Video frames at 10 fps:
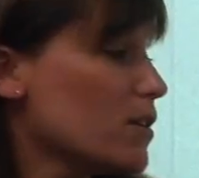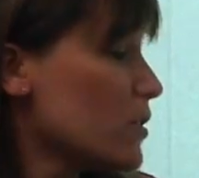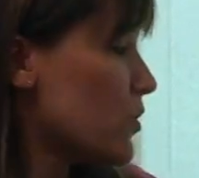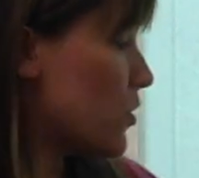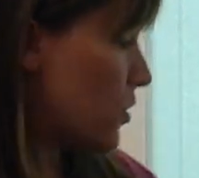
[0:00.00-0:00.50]

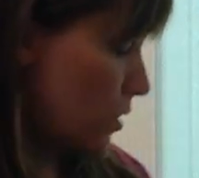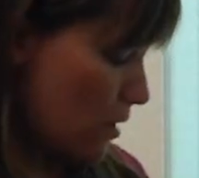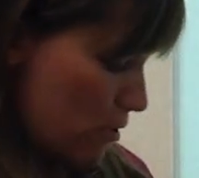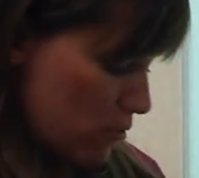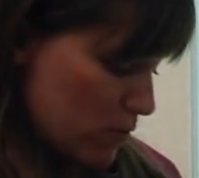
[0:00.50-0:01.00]

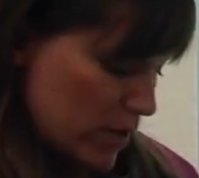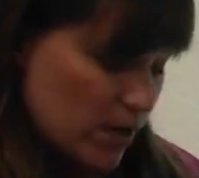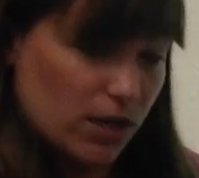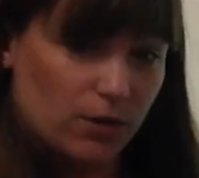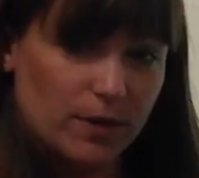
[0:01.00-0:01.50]
So
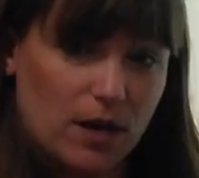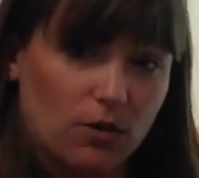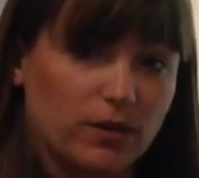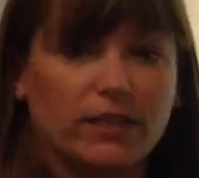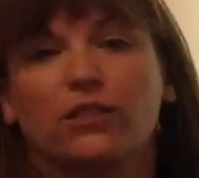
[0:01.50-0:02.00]
here we
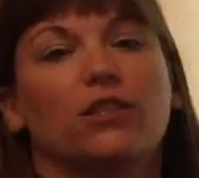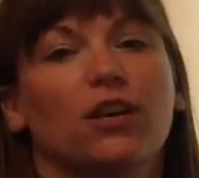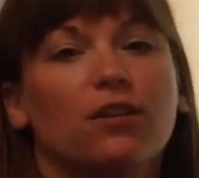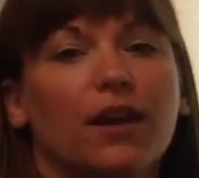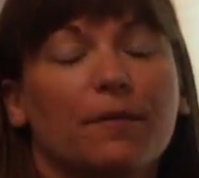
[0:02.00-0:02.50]
go. Let's
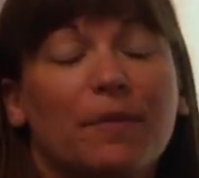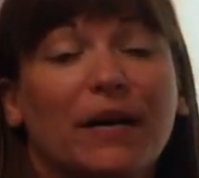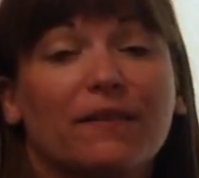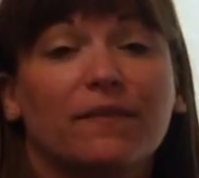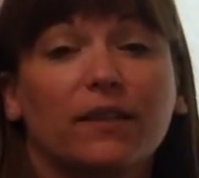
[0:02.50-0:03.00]
start
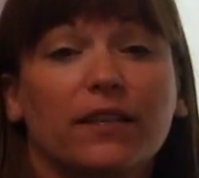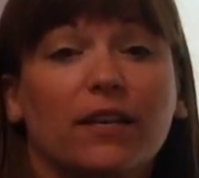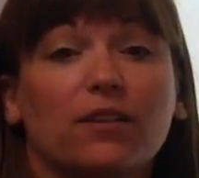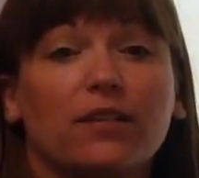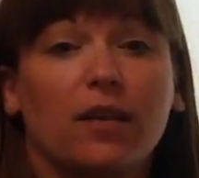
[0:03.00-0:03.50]
by filling
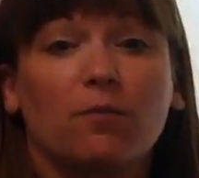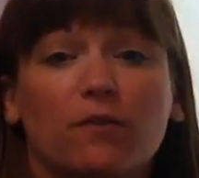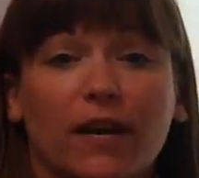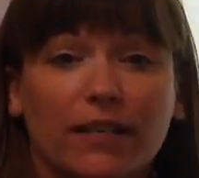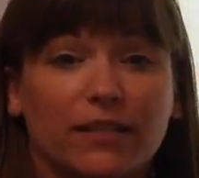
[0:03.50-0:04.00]
out our table
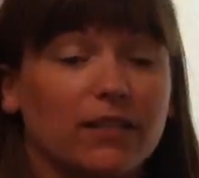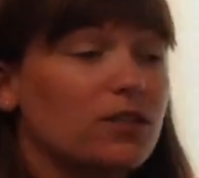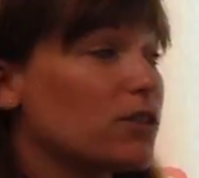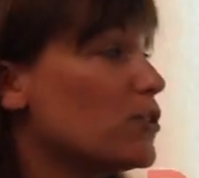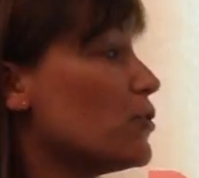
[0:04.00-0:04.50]
of
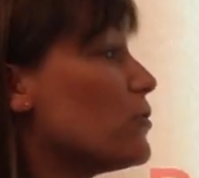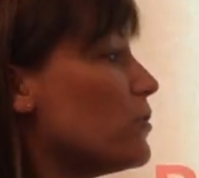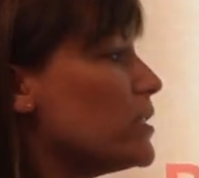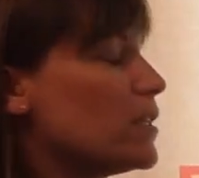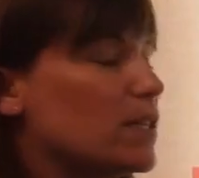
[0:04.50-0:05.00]
contents. You're
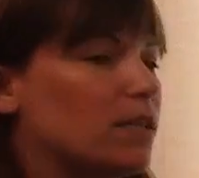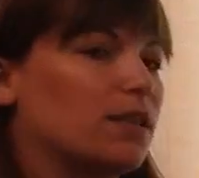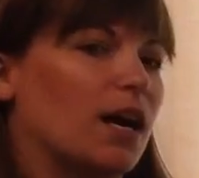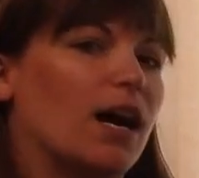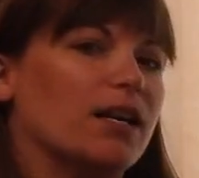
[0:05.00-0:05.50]
going to get a
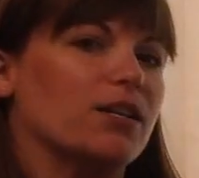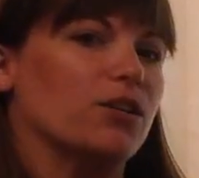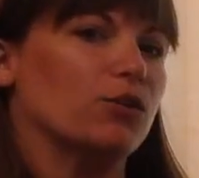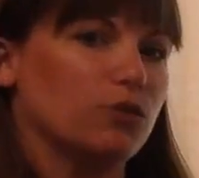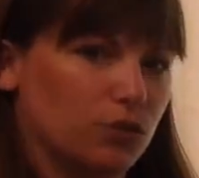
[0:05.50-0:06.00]
lot of
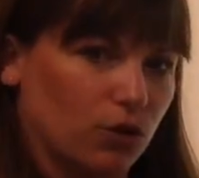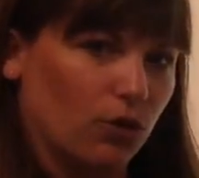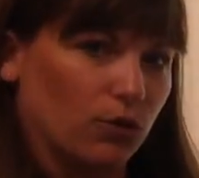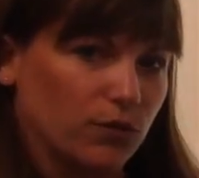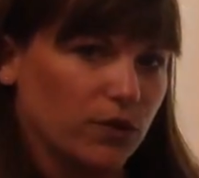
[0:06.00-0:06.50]
notes
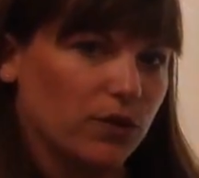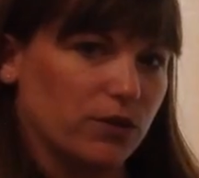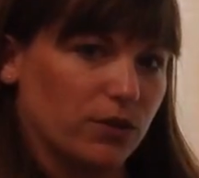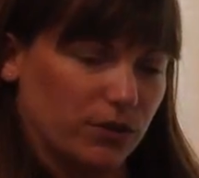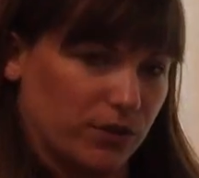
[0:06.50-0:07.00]

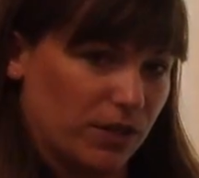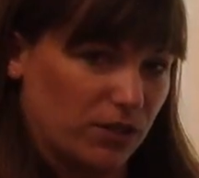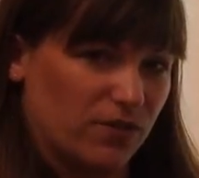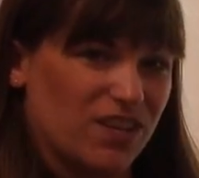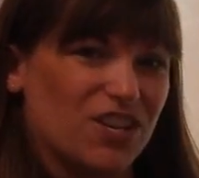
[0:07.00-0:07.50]
over
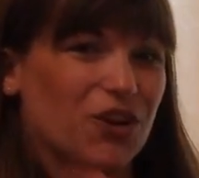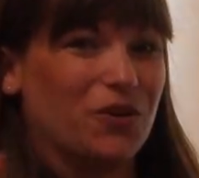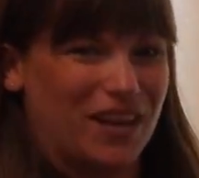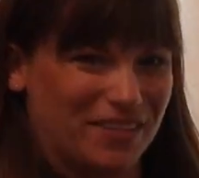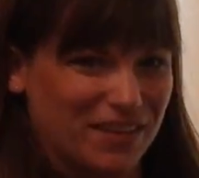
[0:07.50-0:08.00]
this video
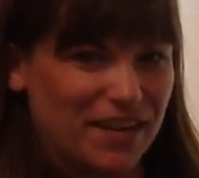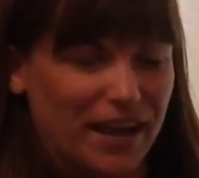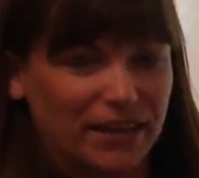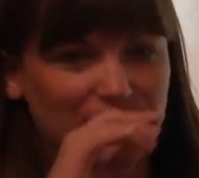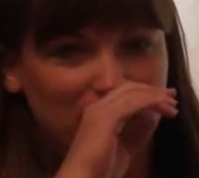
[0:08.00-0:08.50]
and the
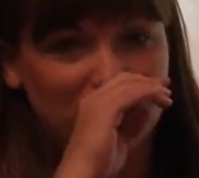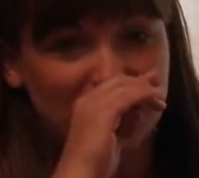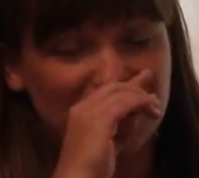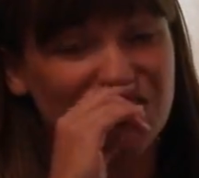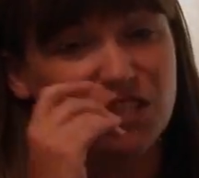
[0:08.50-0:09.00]
next. This
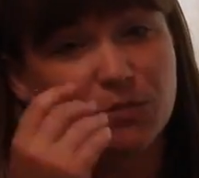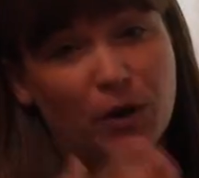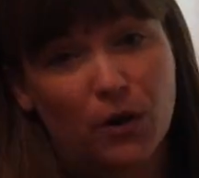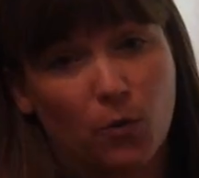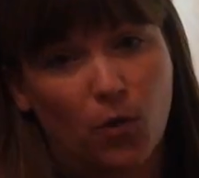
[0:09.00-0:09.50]
is just
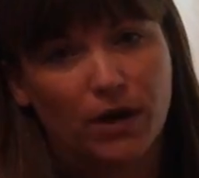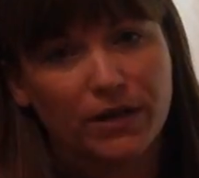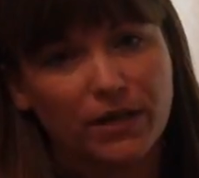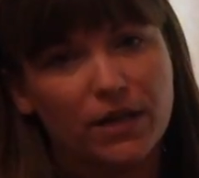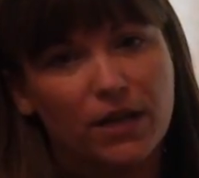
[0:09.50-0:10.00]
part
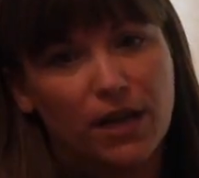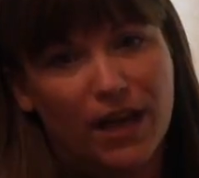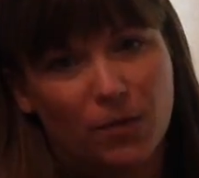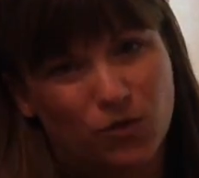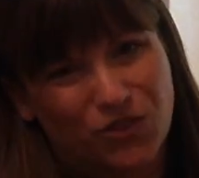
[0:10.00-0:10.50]
1,
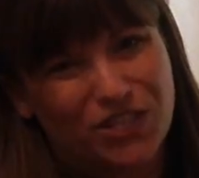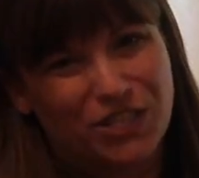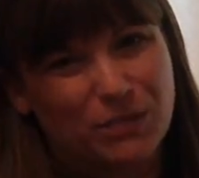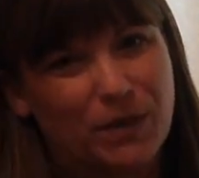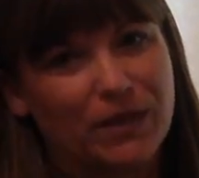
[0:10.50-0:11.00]
and we're going to
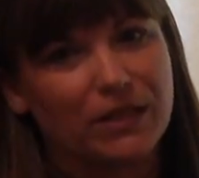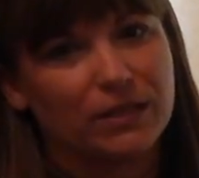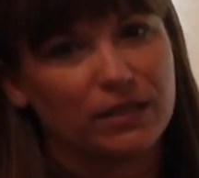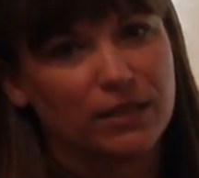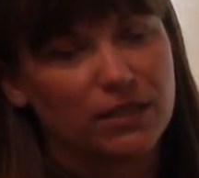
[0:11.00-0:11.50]
spend
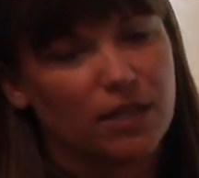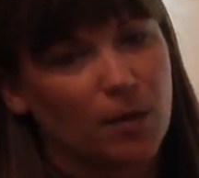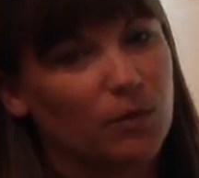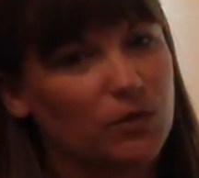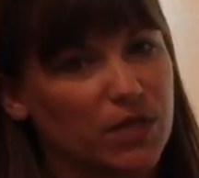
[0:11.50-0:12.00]
at least a
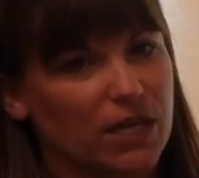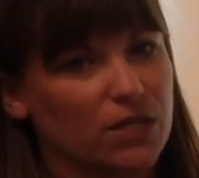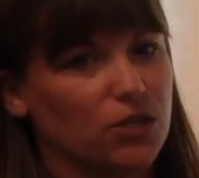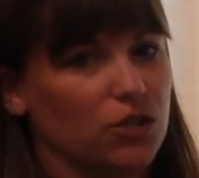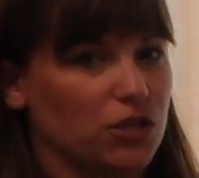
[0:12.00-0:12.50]
couple
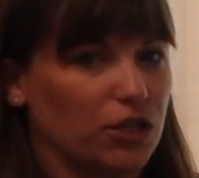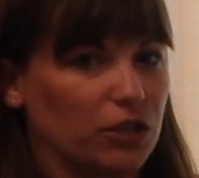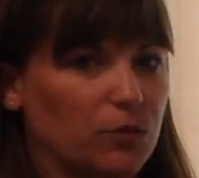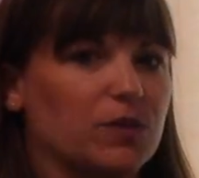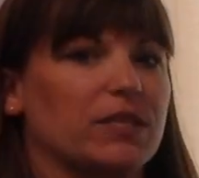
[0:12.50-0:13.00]
days
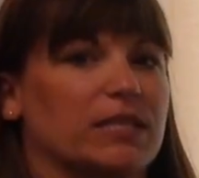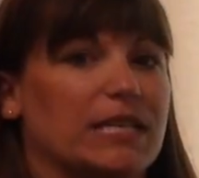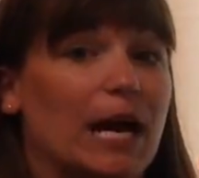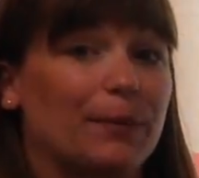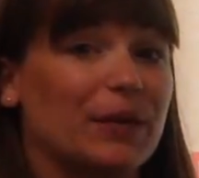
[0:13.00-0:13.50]
dealing with this
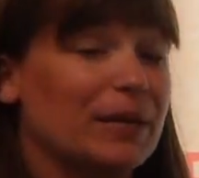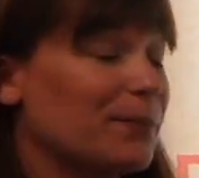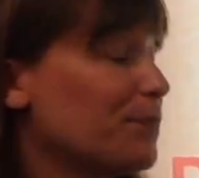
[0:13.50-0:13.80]
topic.